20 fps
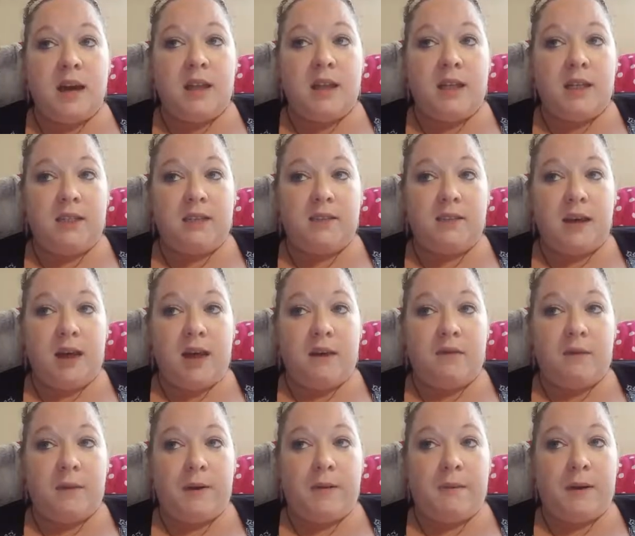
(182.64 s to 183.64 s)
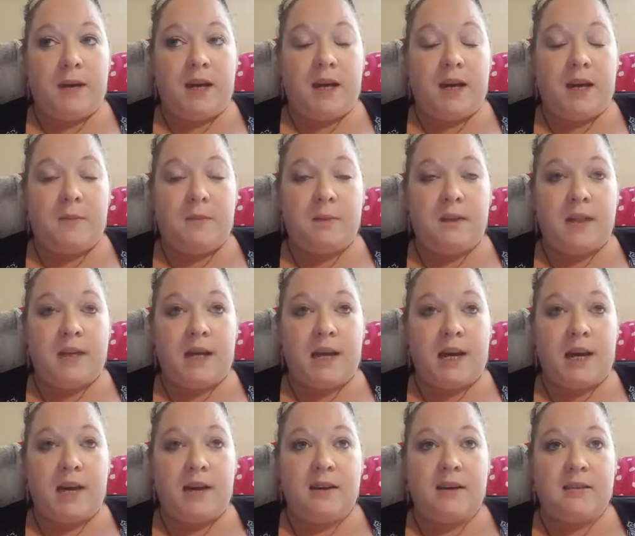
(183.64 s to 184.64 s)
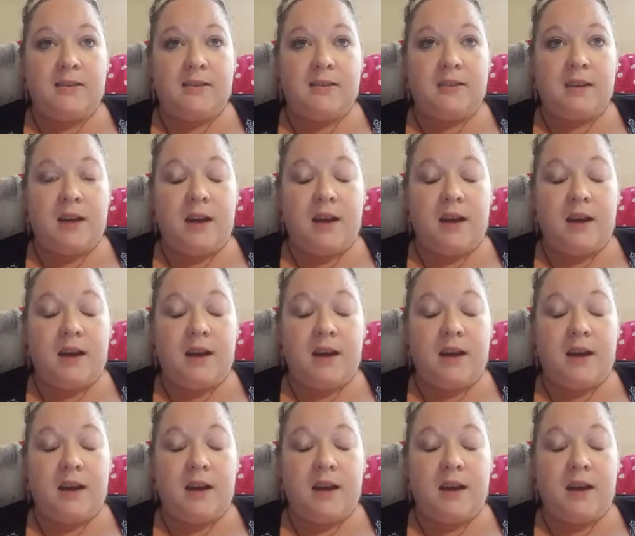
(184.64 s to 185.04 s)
like to have one made up that has